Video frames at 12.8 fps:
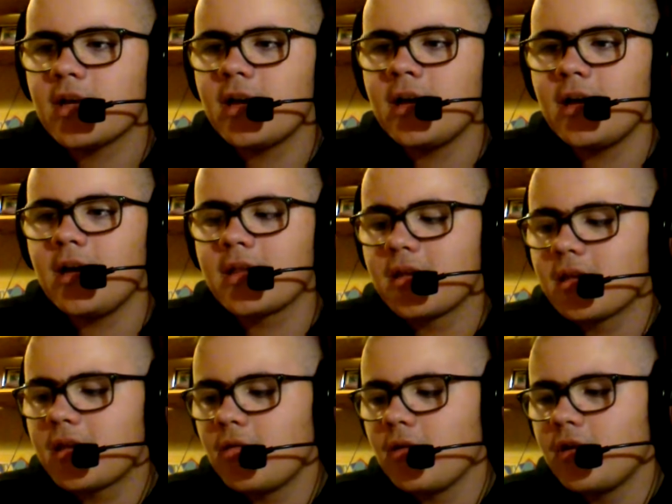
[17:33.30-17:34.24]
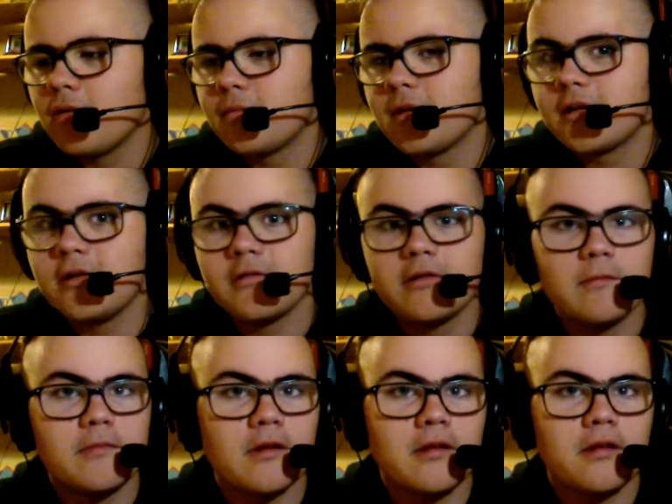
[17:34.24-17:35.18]
I sincerely hope that YouTube
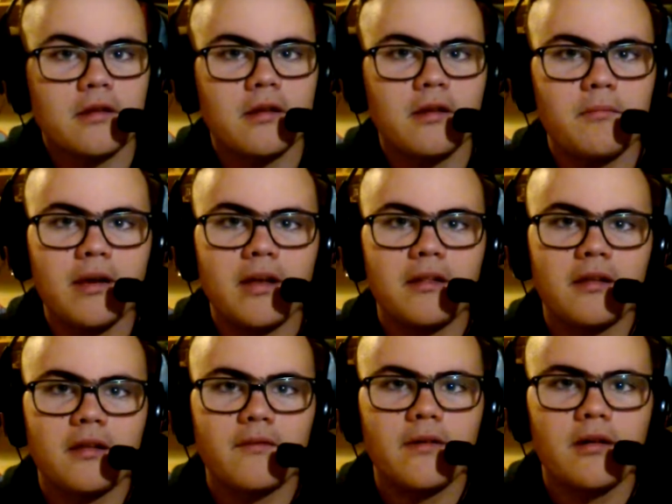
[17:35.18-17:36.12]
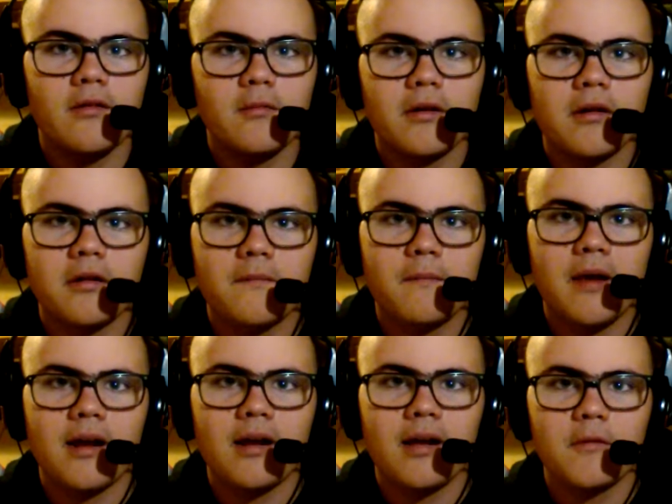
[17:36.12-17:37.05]
doesn't ban this video because of
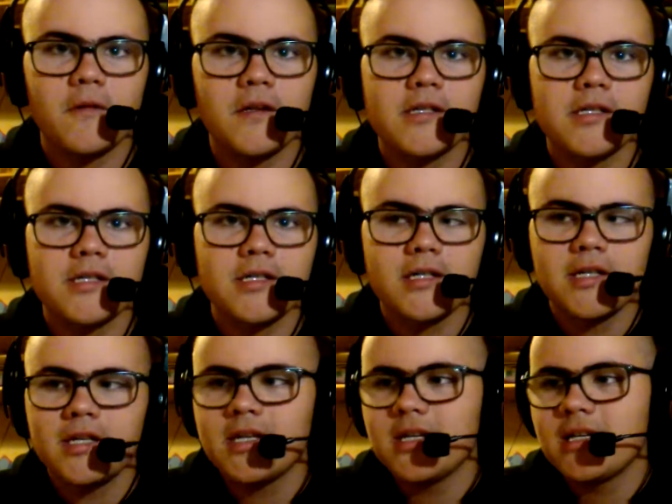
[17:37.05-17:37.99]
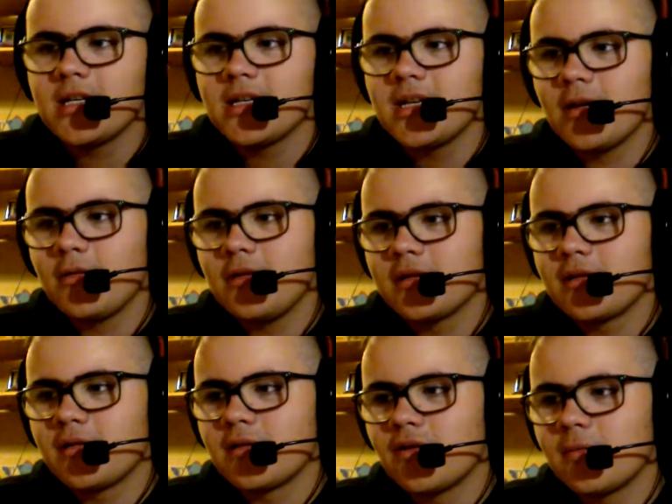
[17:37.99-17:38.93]
bad language. I really
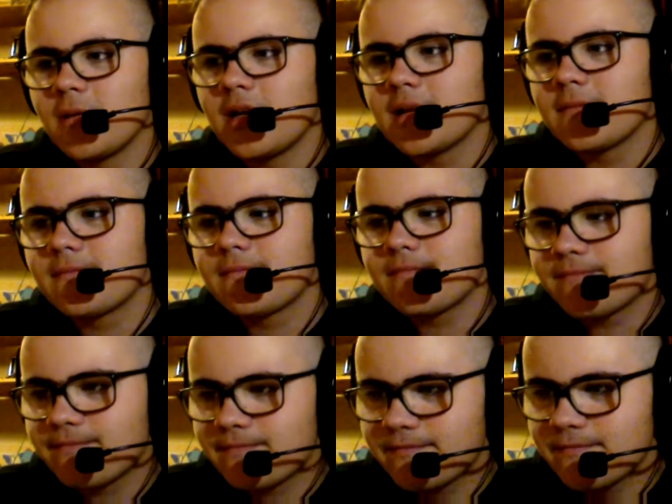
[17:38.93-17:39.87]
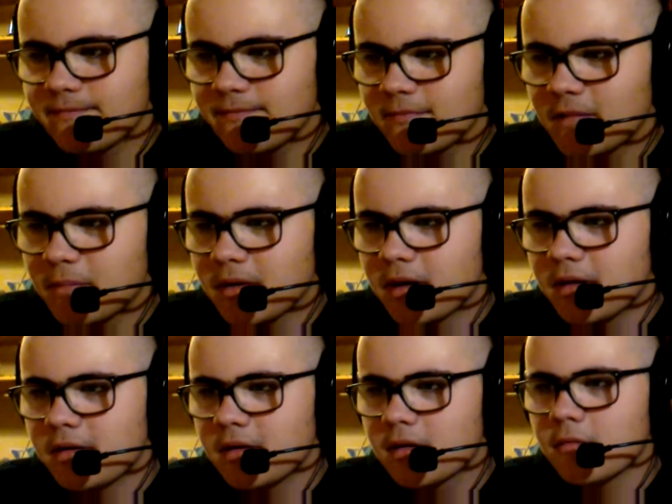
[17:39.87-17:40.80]
don't hope that they
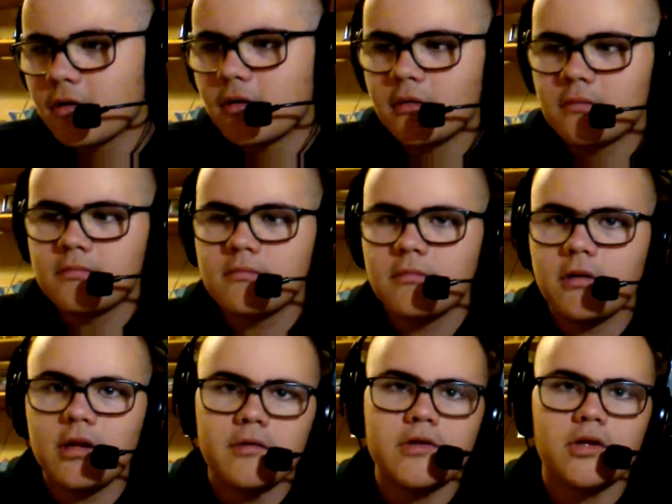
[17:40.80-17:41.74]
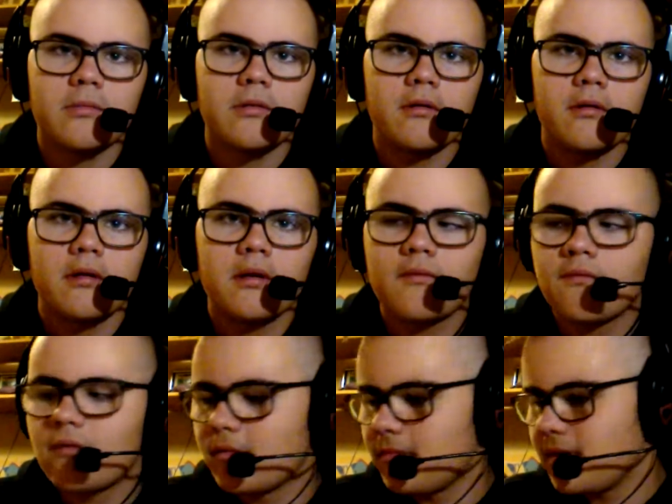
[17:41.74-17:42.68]
ban small YouTubers
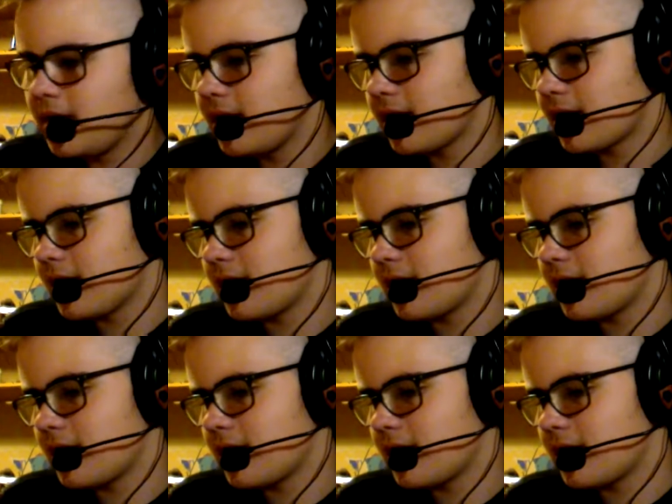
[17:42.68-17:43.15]
from being